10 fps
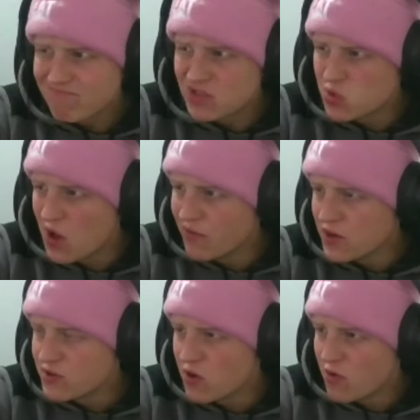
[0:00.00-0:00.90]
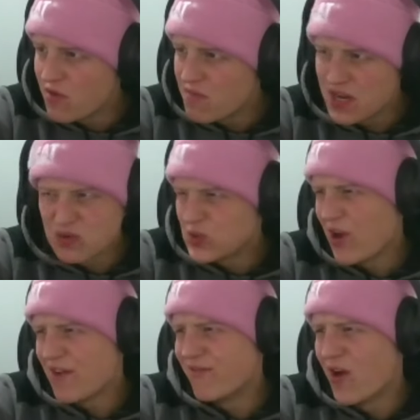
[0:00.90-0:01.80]
12 years older than me, it was
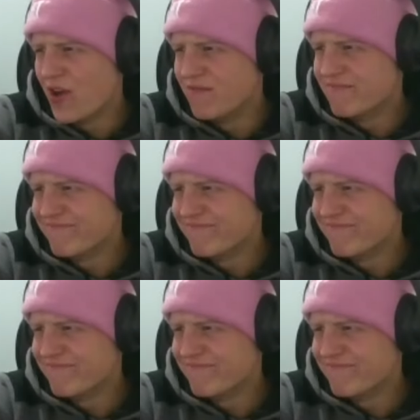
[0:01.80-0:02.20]
great fun.